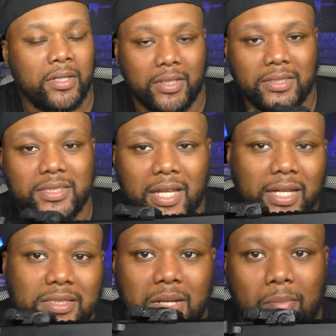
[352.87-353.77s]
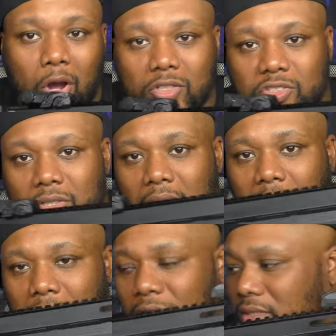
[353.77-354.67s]
This thing is a monster. Like,
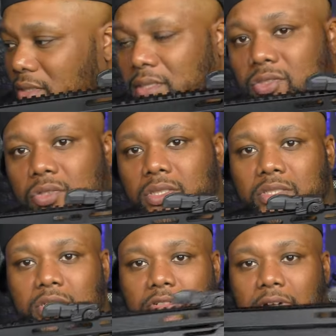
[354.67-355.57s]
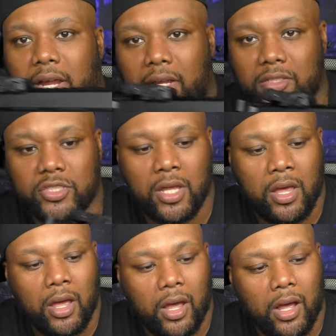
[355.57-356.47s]
I recently took this to the range,
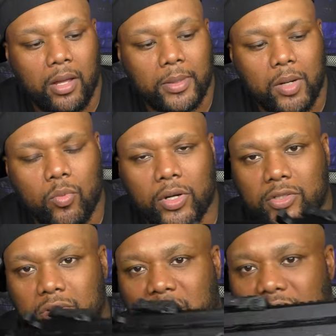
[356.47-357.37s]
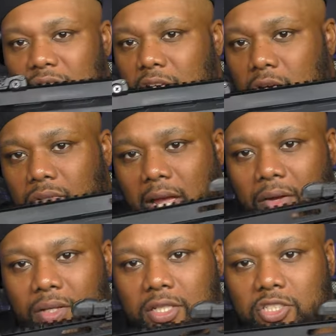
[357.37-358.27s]
and I'm working on that video
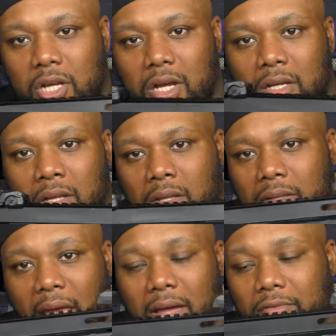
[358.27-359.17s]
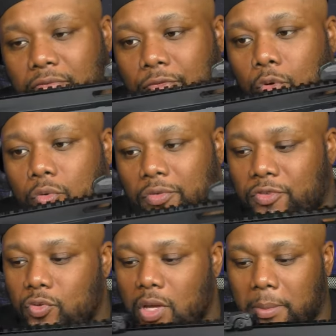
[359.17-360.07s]
now to get y'all that full
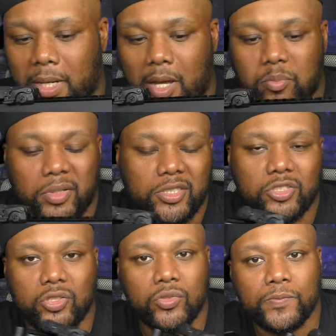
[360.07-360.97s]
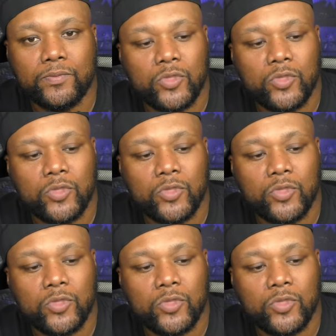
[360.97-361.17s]
review coming out pretty soon.